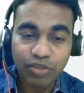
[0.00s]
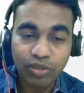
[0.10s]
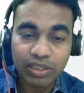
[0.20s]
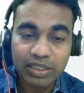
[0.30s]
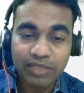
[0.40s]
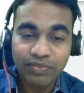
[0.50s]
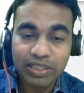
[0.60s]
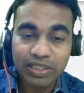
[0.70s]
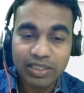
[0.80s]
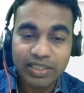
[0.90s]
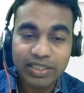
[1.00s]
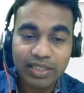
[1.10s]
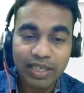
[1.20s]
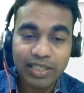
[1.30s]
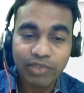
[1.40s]
So if this is the
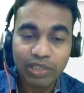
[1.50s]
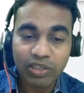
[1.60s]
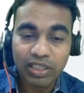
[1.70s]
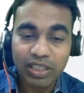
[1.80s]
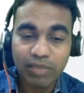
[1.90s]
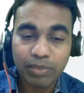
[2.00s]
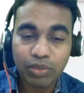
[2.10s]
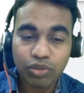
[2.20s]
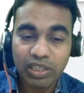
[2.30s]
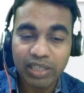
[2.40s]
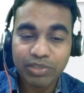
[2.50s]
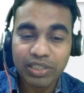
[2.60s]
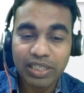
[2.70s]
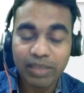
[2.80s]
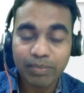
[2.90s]
child you are talking about, so
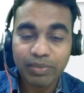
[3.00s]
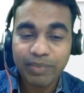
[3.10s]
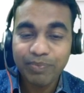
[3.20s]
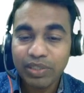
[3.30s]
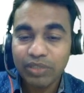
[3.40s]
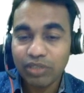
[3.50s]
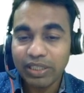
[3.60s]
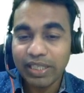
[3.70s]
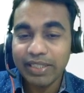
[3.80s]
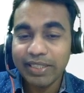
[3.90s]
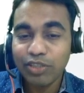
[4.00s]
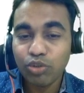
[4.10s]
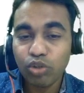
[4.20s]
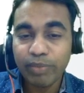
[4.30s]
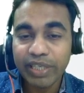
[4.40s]
left's left, so then it
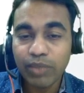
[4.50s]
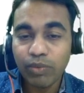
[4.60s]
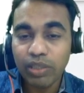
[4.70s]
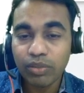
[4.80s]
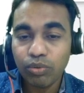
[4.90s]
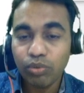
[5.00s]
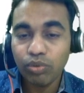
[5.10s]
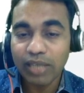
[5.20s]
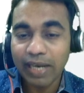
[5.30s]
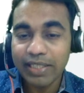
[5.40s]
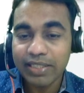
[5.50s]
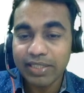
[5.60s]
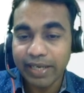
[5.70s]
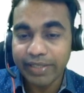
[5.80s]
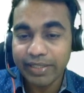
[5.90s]
should be equal to right's
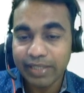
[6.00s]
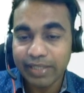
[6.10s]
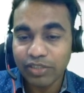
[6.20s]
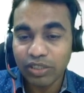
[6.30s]
right, right?